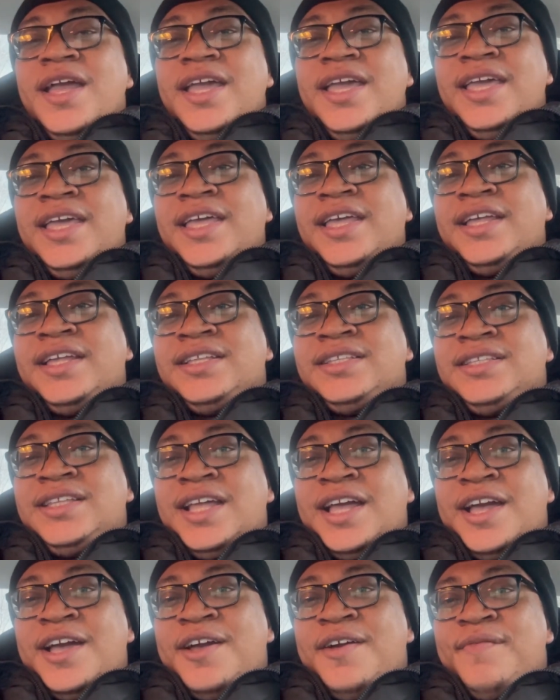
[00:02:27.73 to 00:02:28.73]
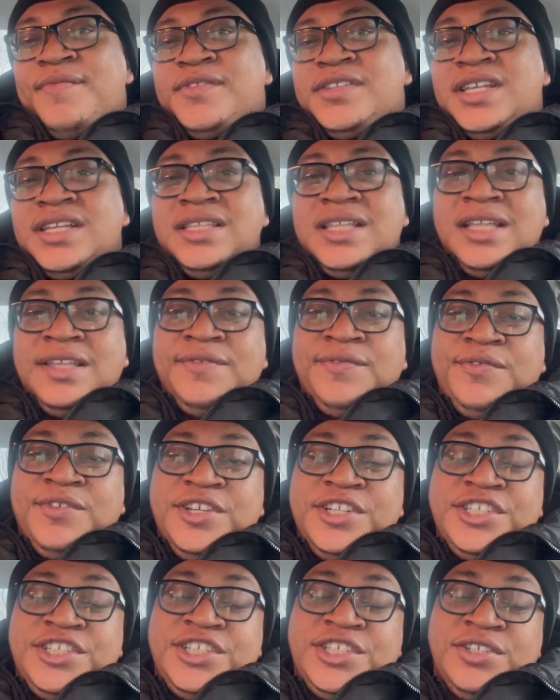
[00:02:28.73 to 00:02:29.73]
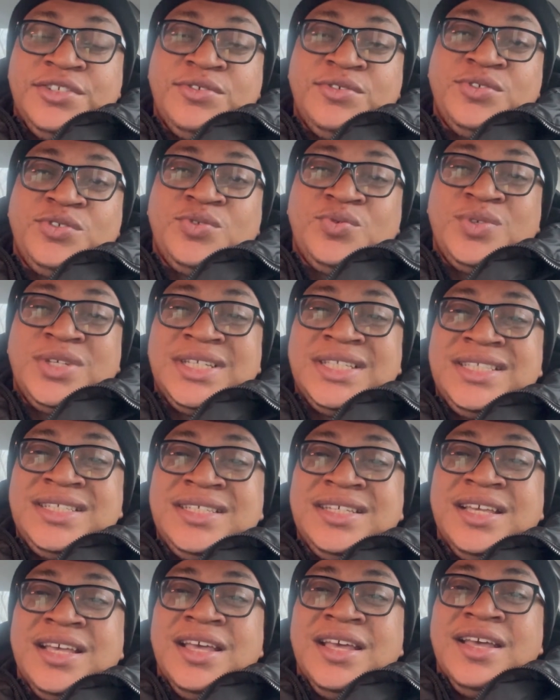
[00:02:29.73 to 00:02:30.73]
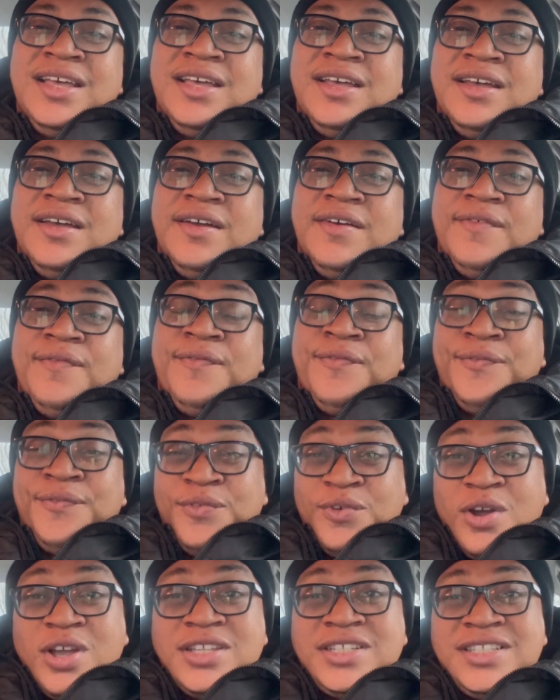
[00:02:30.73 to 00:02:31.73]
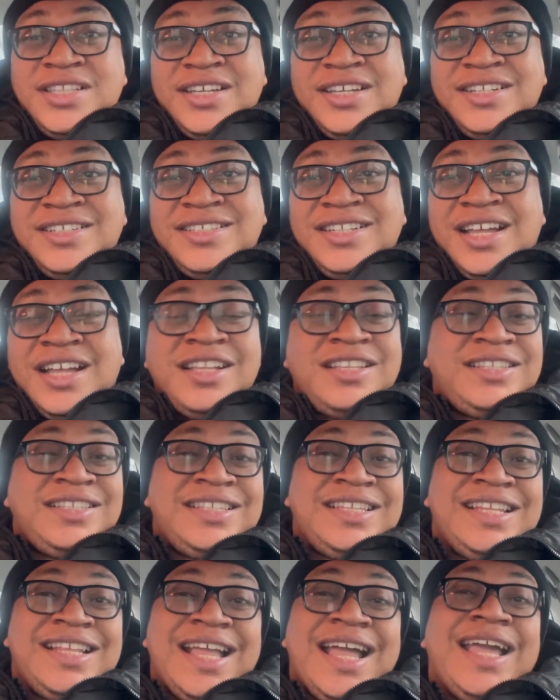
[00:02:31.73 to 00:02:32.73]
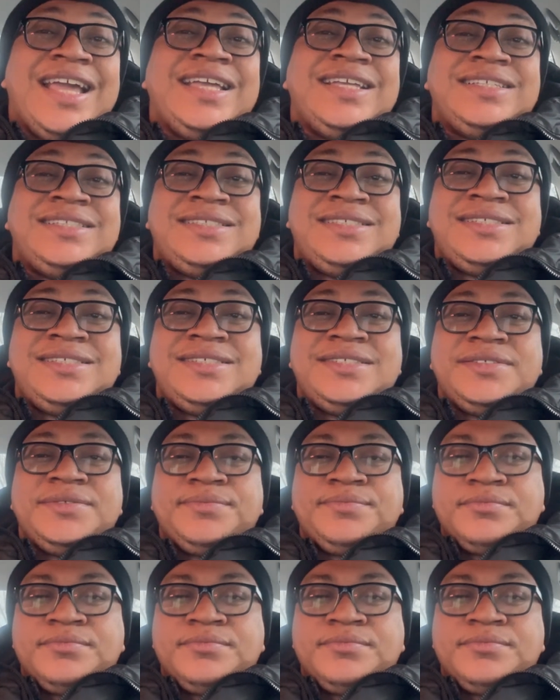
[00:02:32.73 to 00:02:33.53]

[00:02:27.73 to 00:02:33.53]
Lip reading: and said Daddy Freeze chills with fraudsters at night.